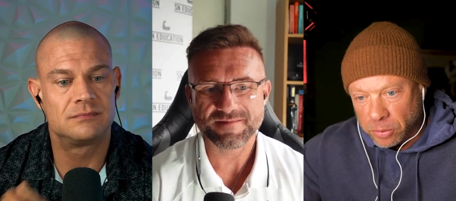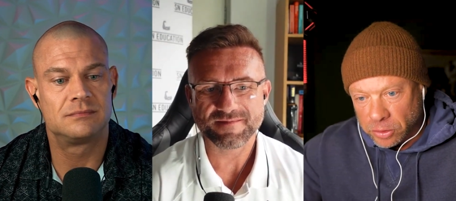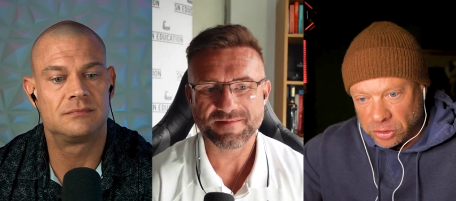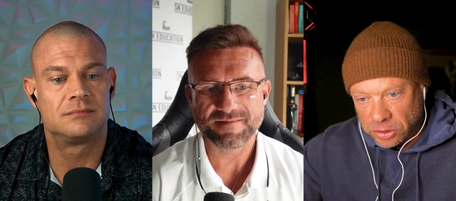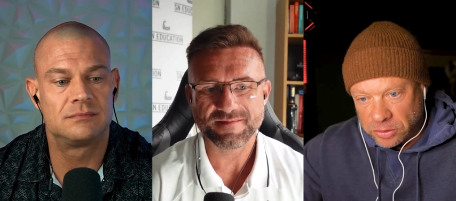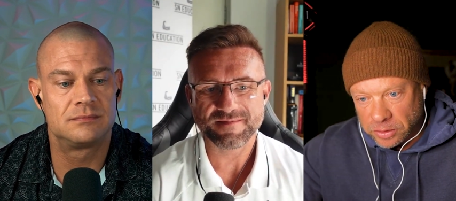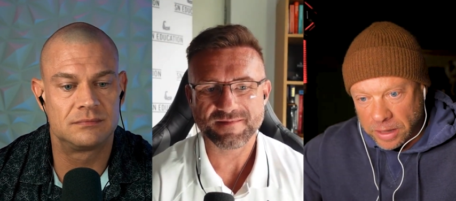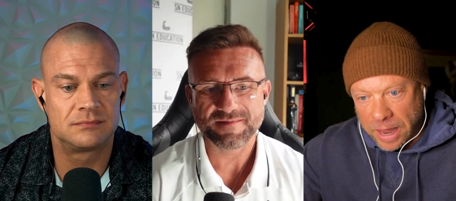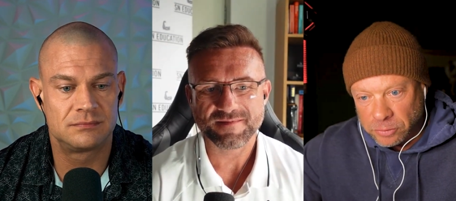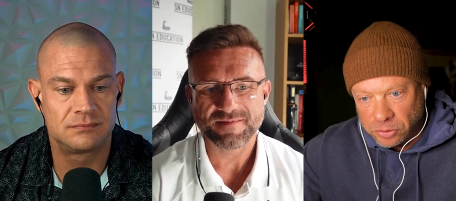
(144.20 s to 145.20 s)
Speaker 1: I put just the
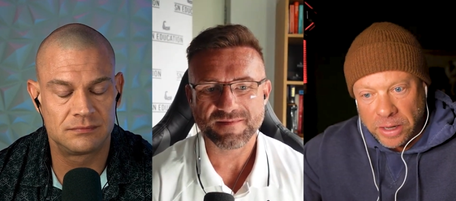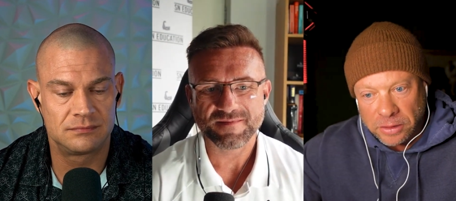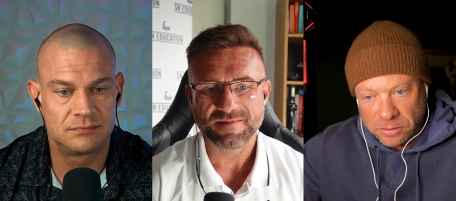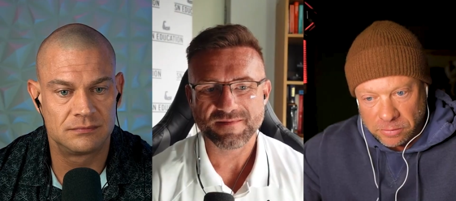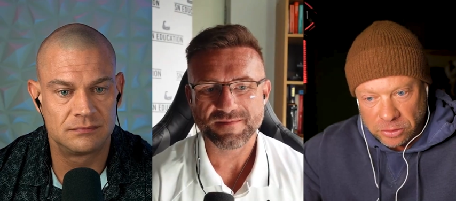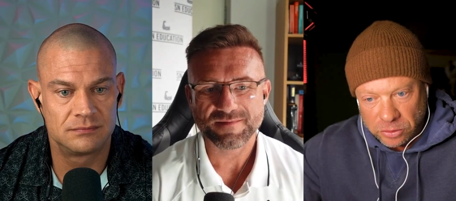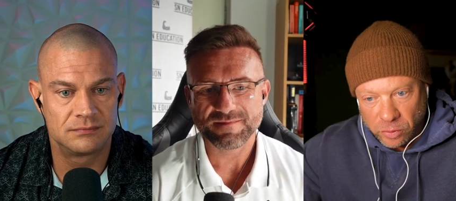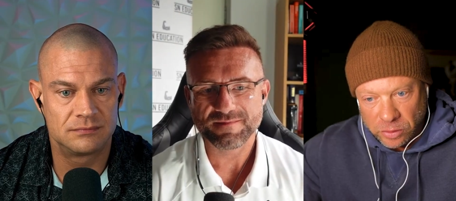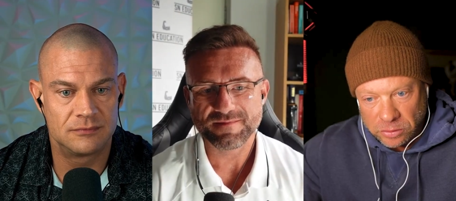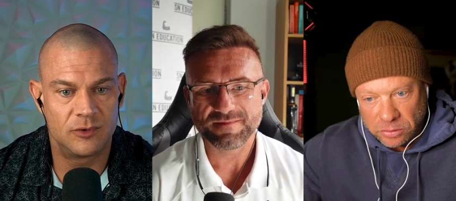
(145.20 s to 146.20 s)
abstract in my
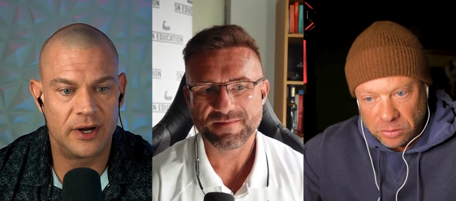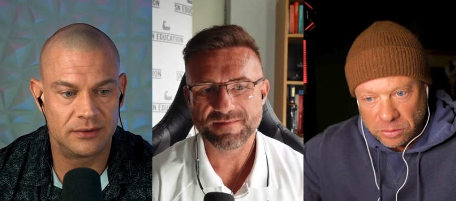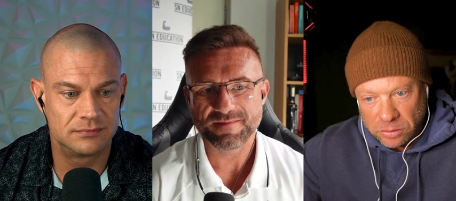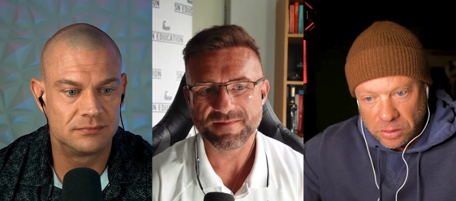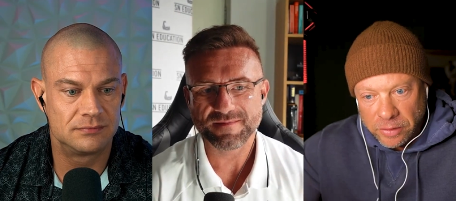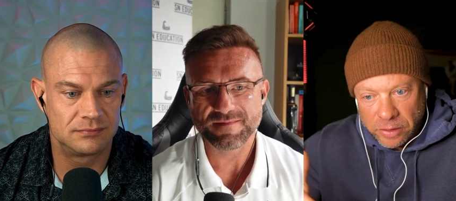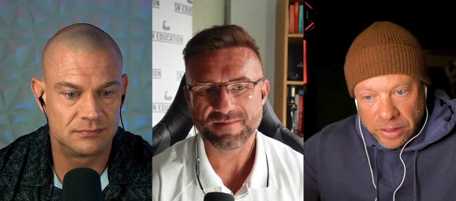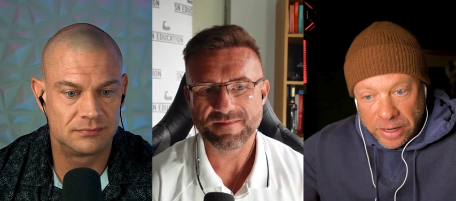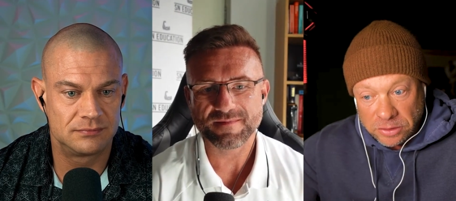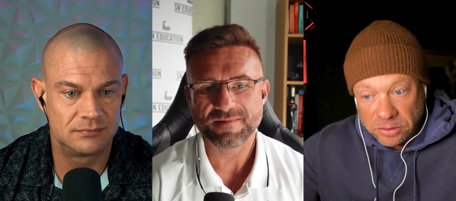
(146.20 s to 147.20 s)
stories. And then the
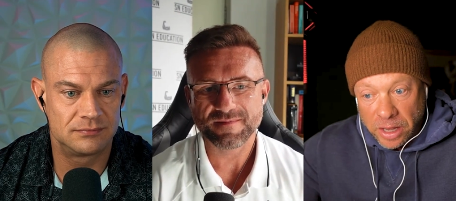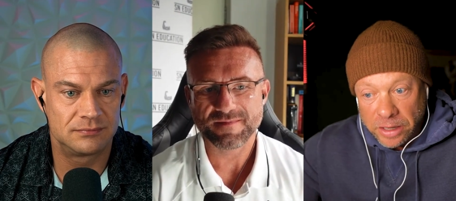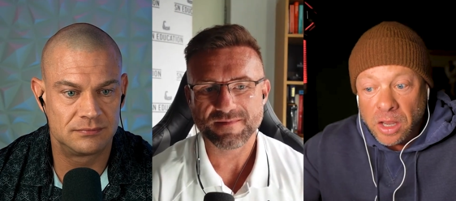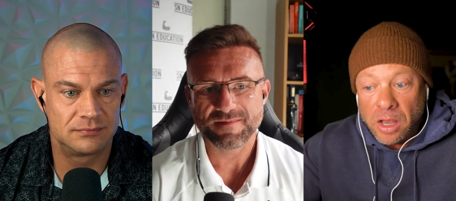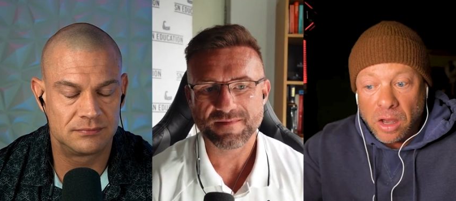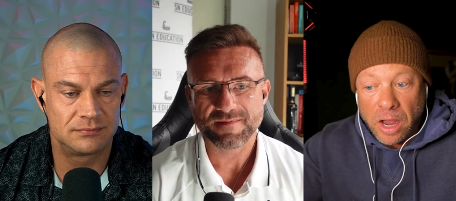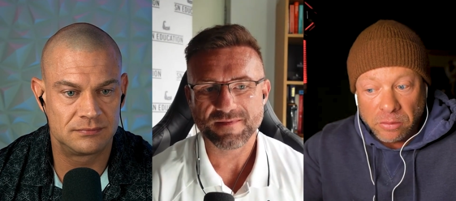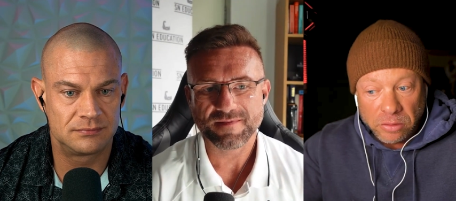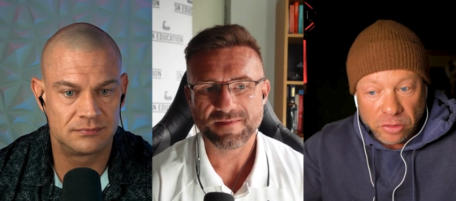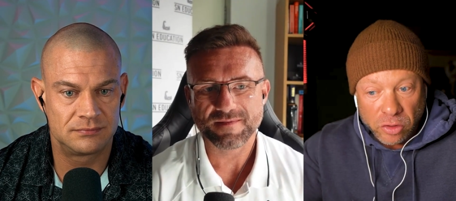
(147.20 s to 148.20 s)
next slide, I
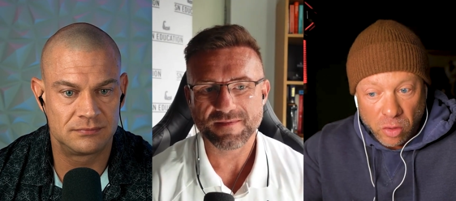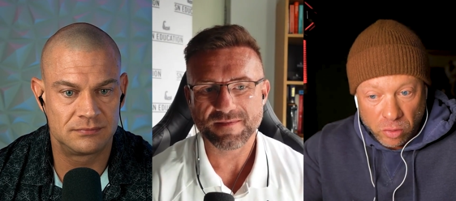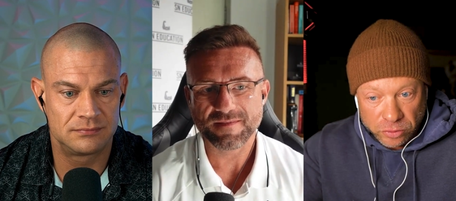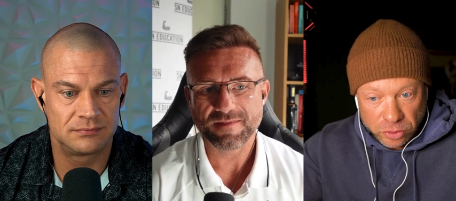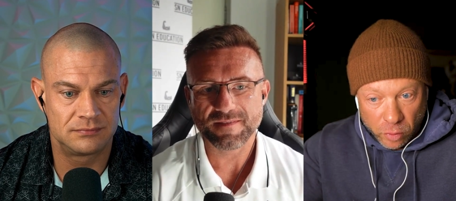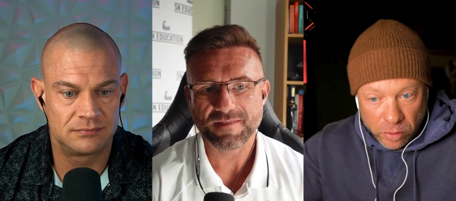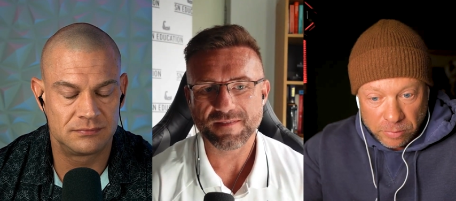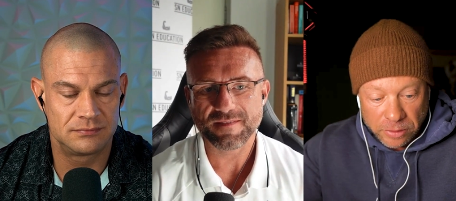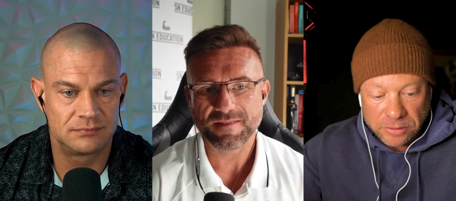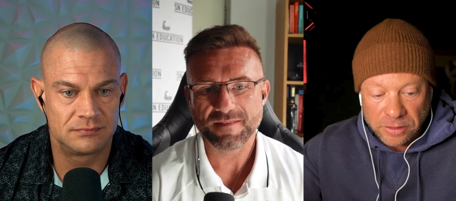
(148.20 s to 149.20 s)
linked the whole story
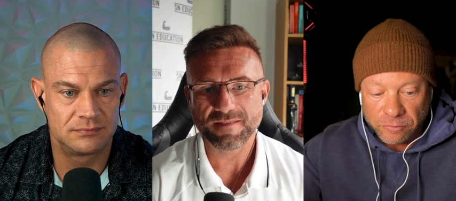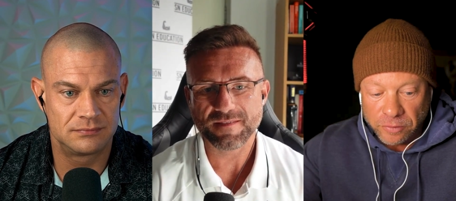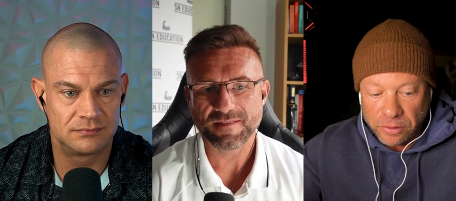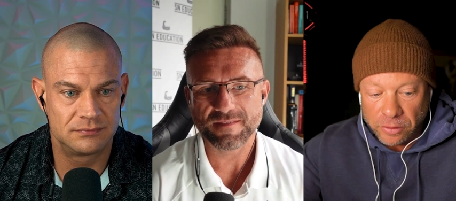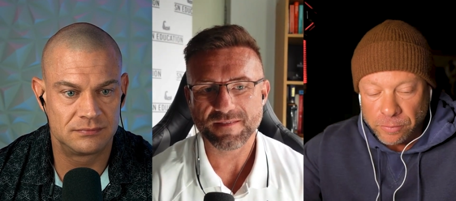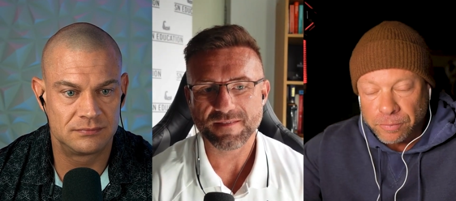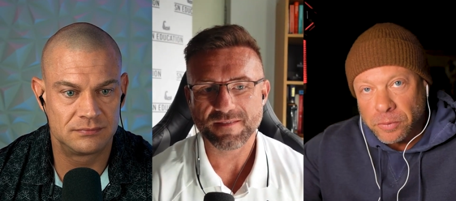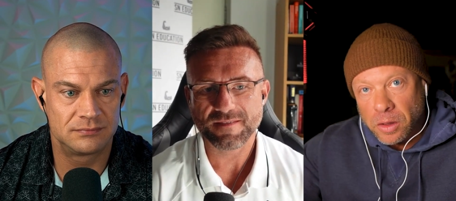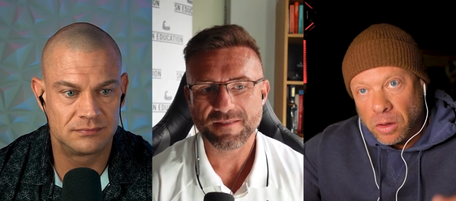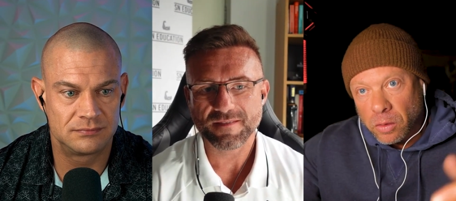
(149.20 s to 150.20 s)
because I figured,
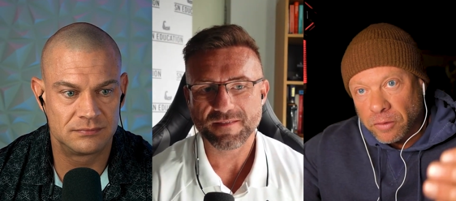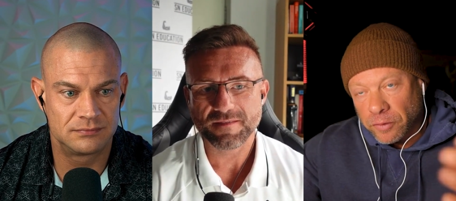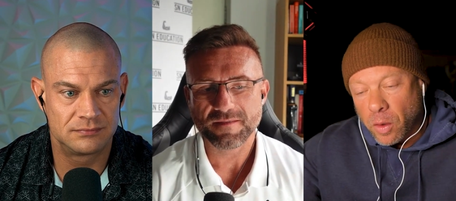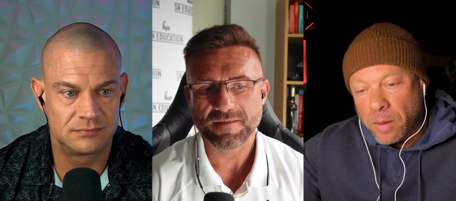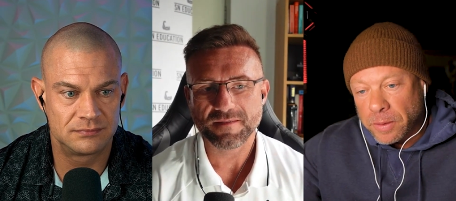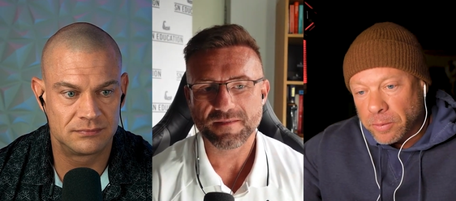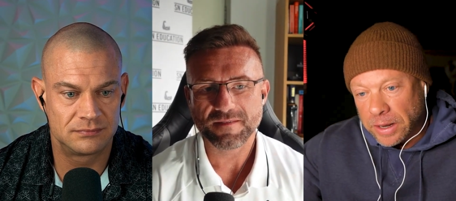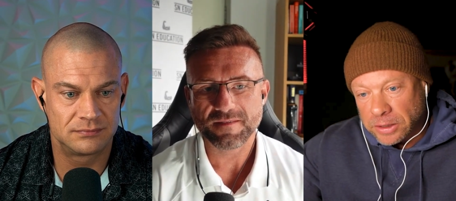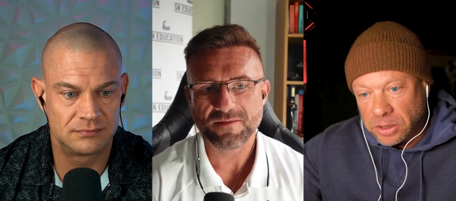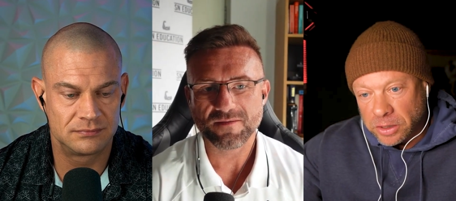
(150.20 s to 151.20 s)
well, if I want people to actually